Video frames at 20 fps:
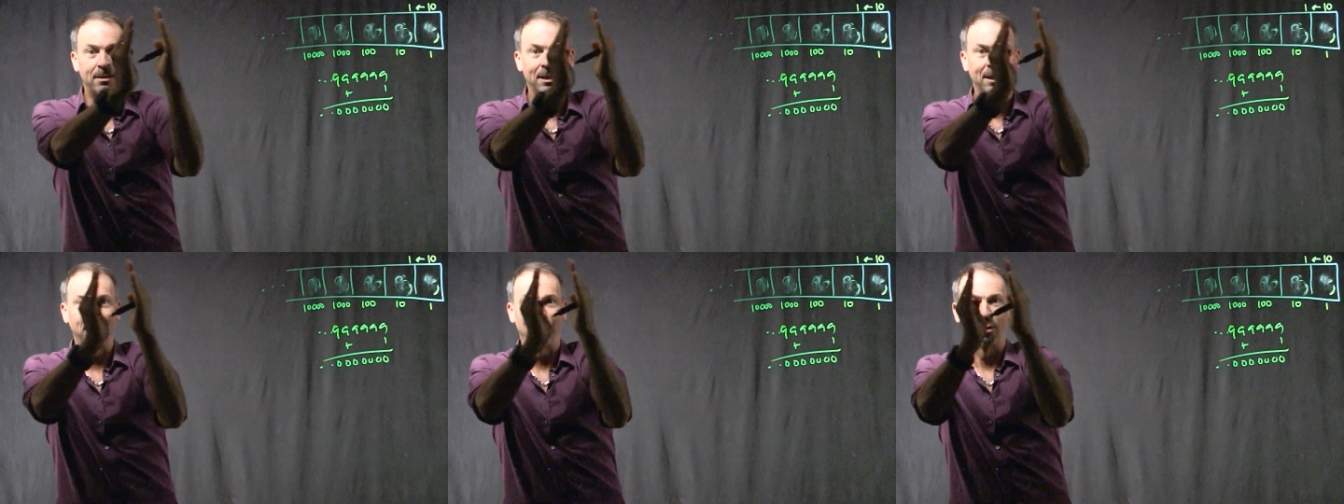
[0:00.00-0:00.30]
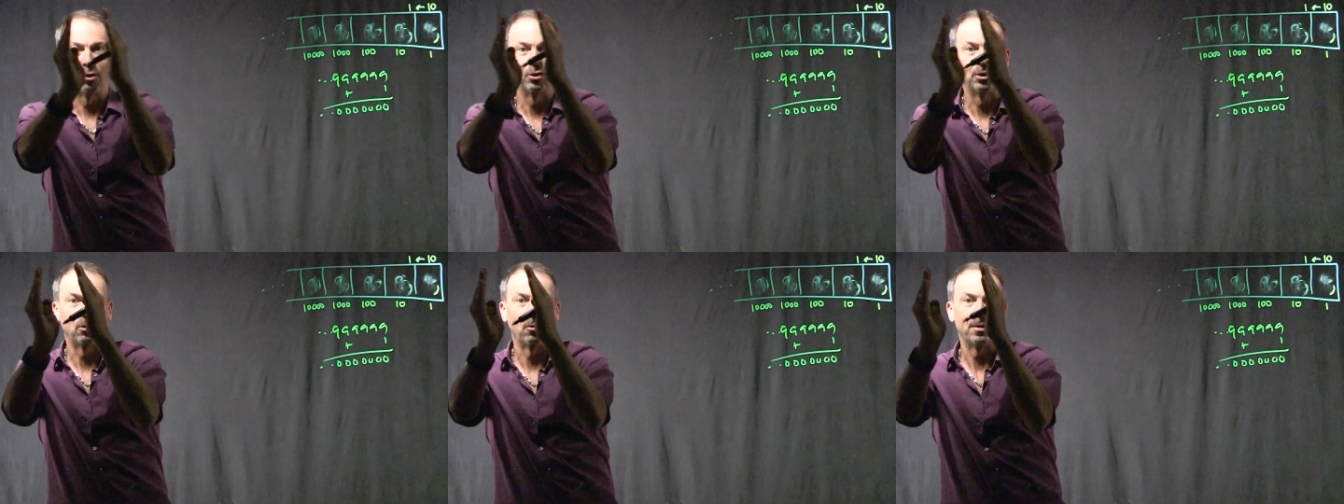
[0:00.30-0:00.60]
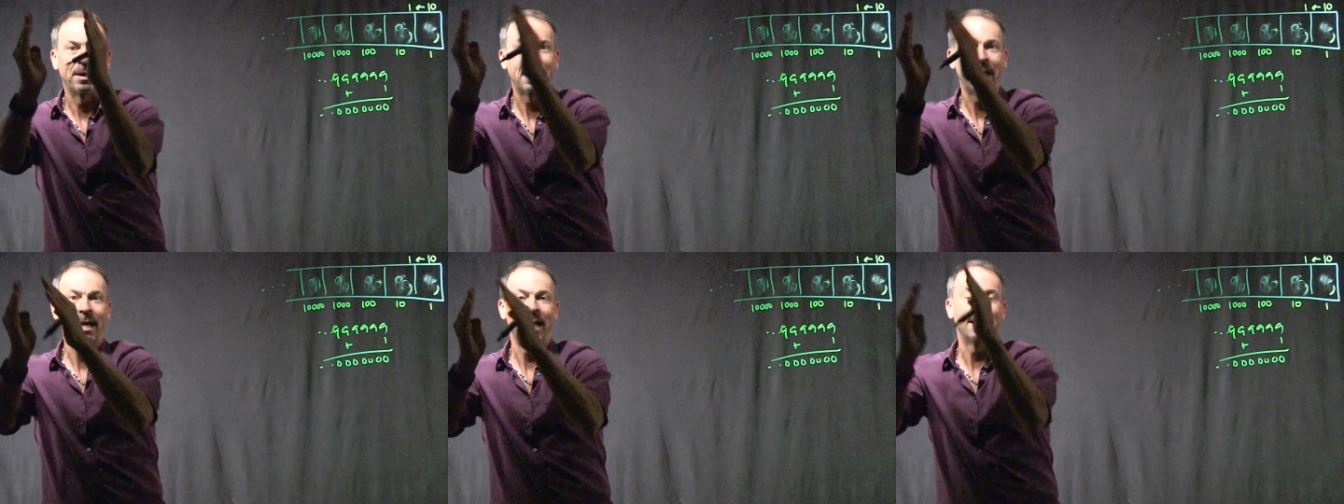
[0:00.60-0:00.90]
explosion going
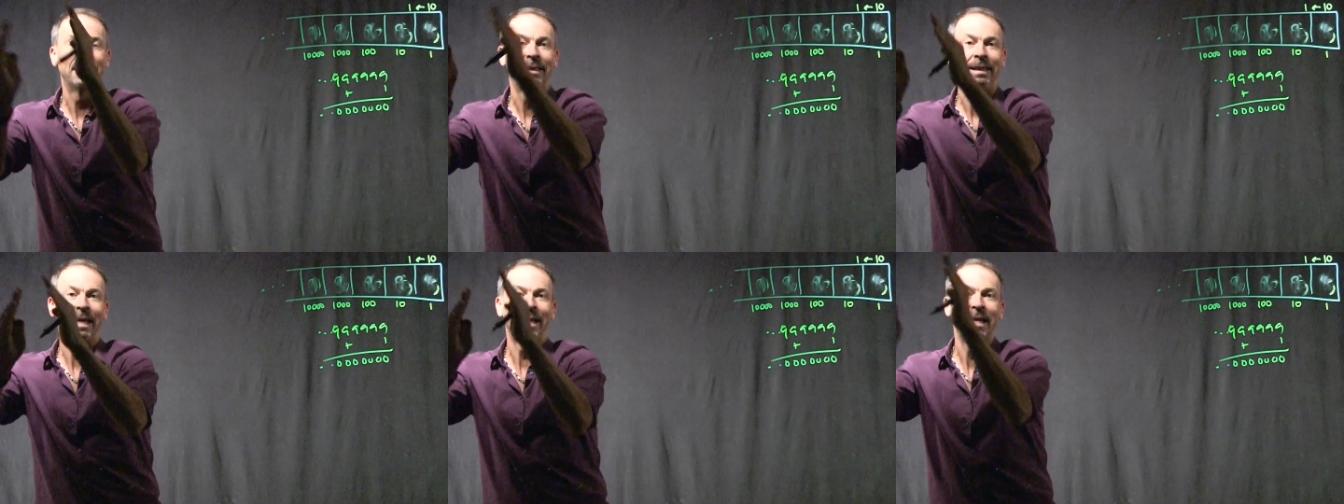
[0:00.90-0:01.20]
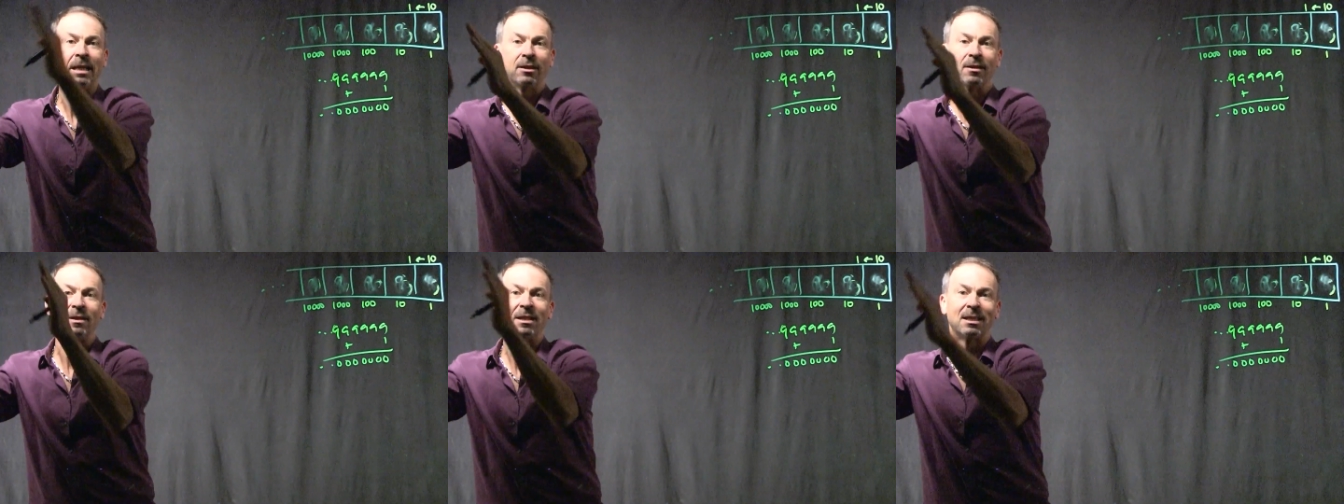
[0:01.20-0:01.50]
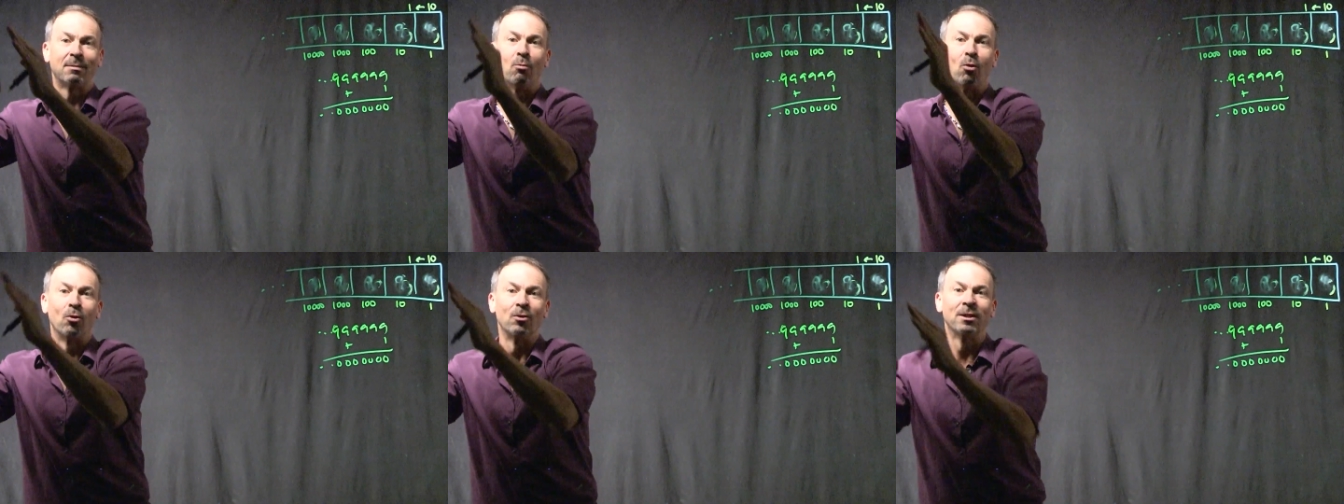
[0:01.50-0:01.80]
on here is getting to the
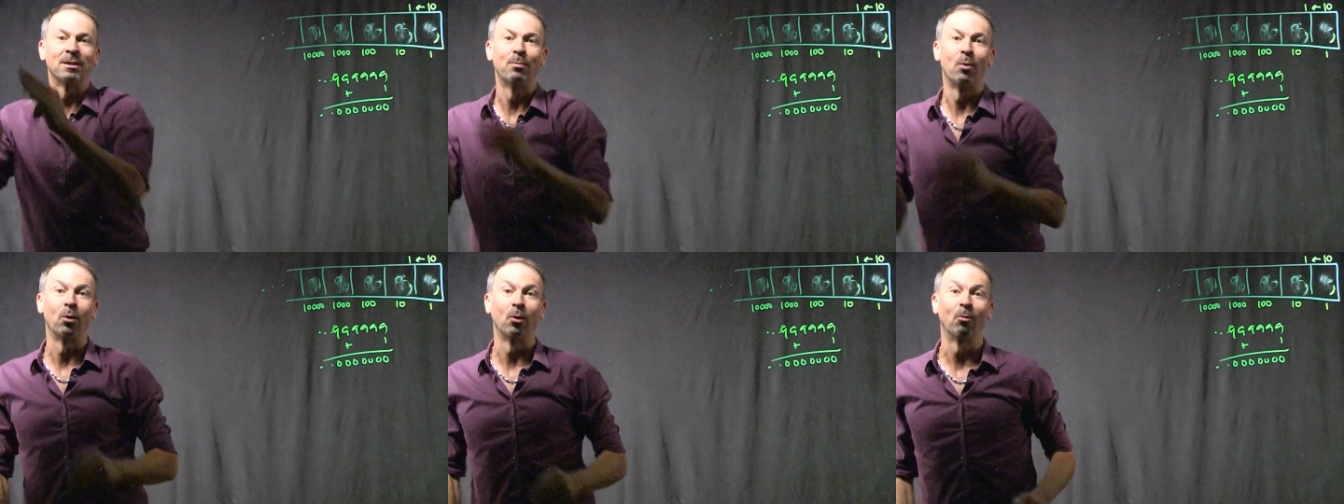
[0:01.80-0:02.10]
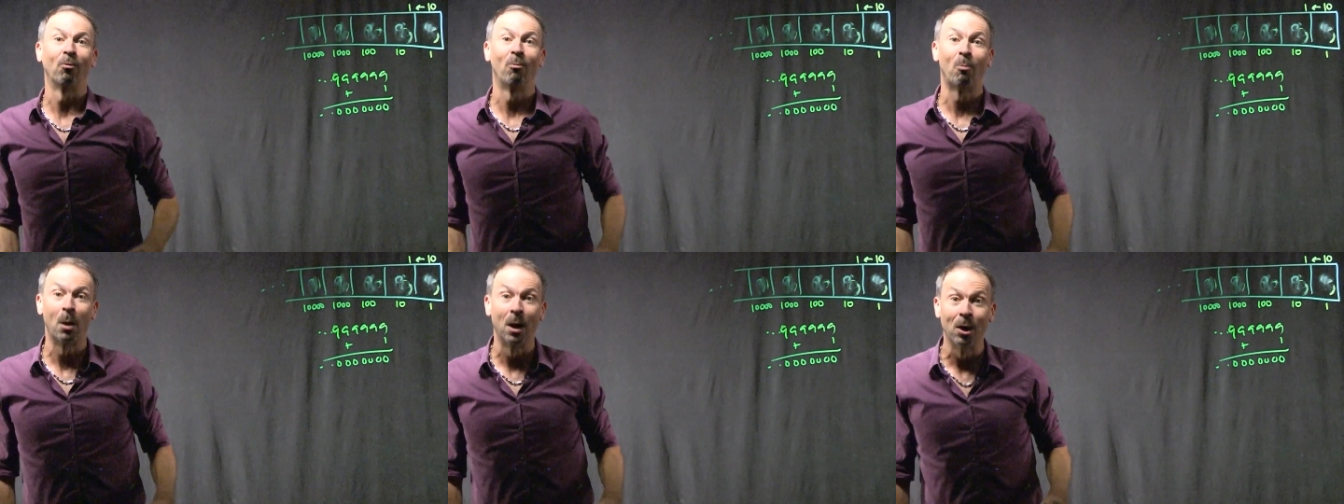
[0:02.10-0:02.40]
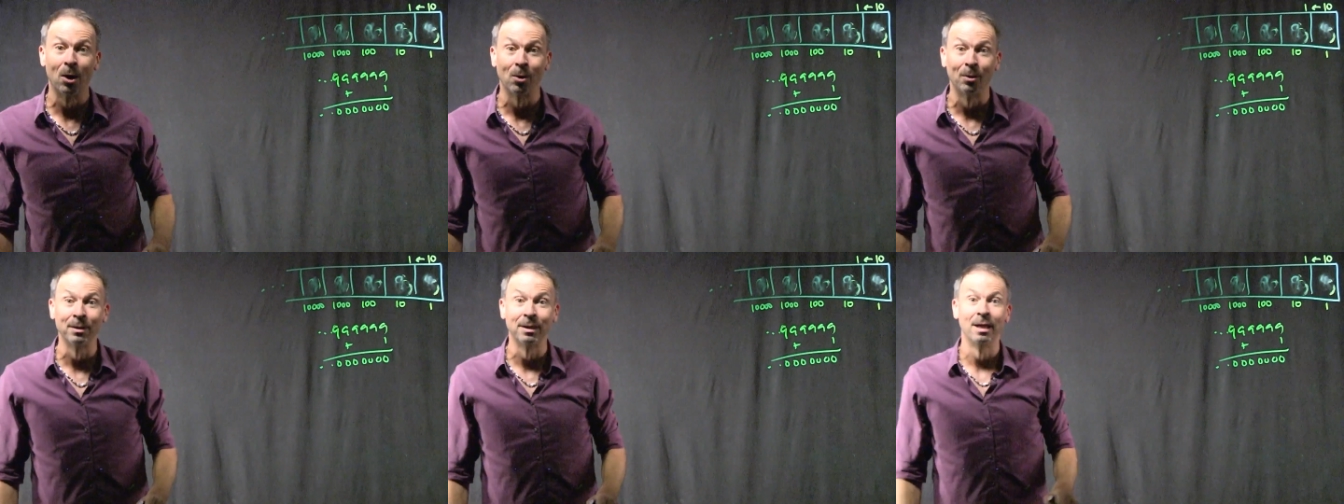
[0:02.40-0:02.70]
smaller and smaller
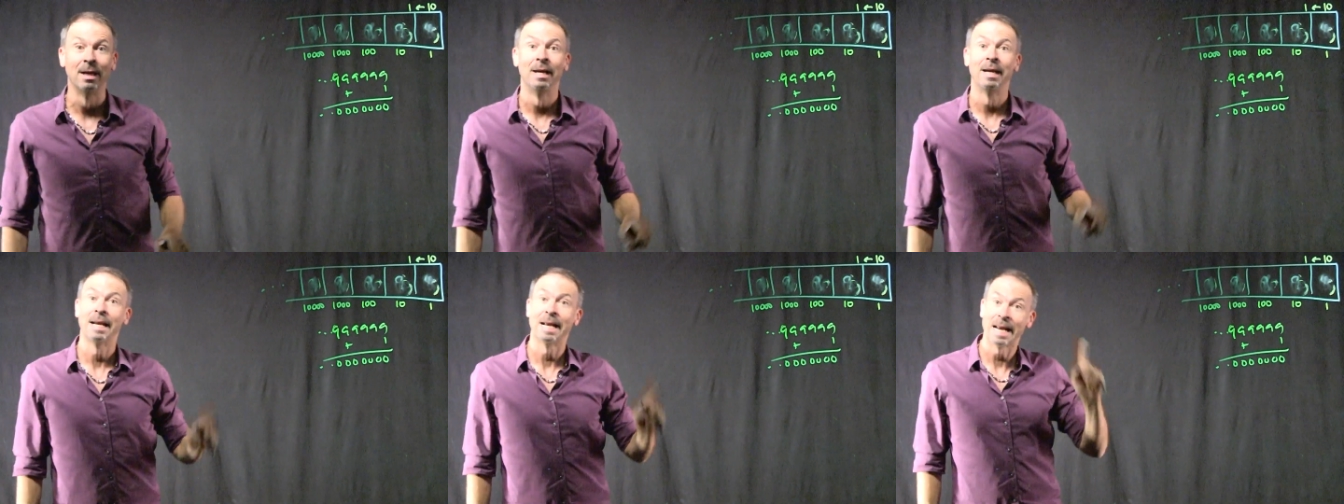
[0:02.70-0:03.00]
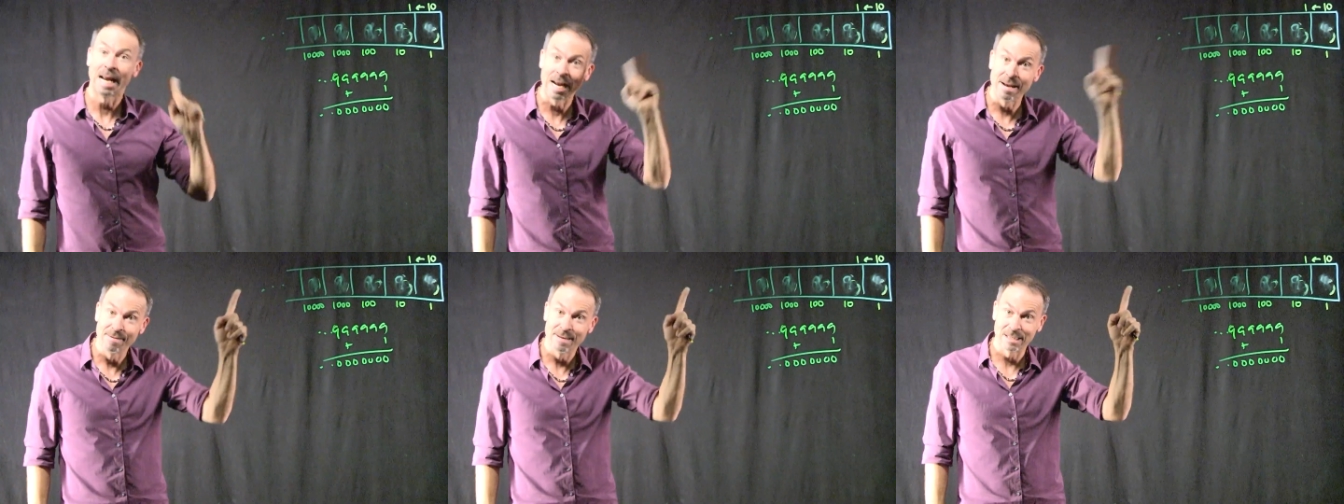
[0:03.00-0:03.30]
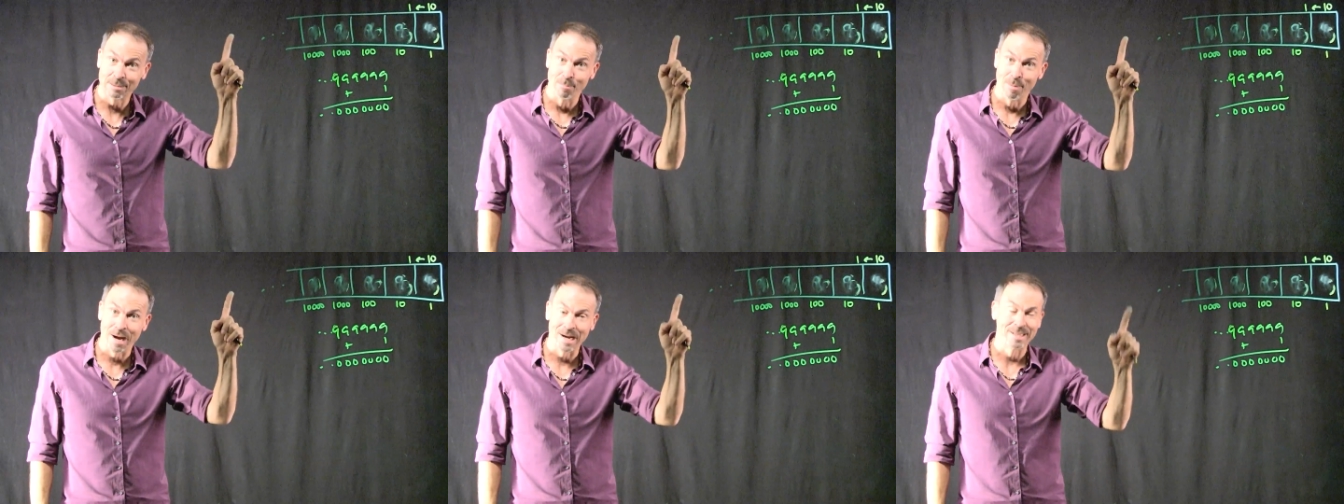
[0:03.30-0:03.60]
world in
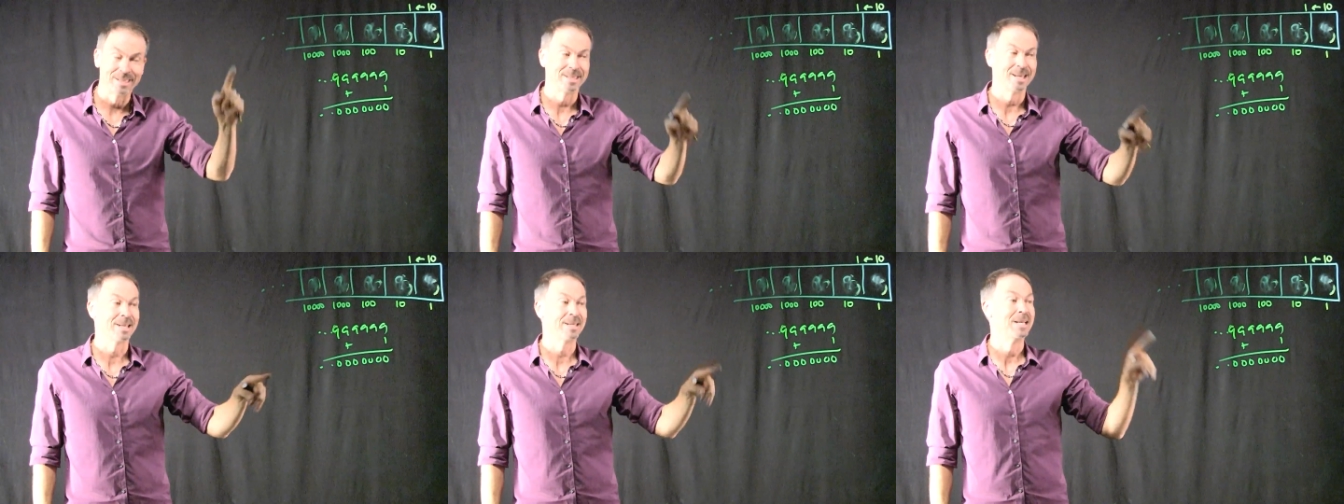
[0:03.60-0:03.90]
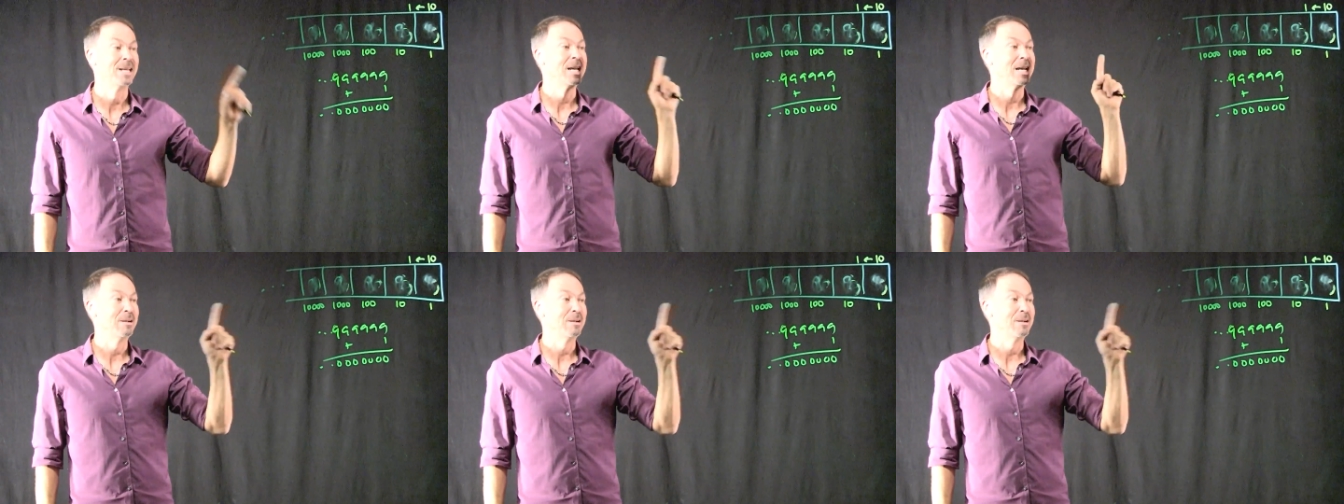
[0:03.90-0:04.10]
this mindset,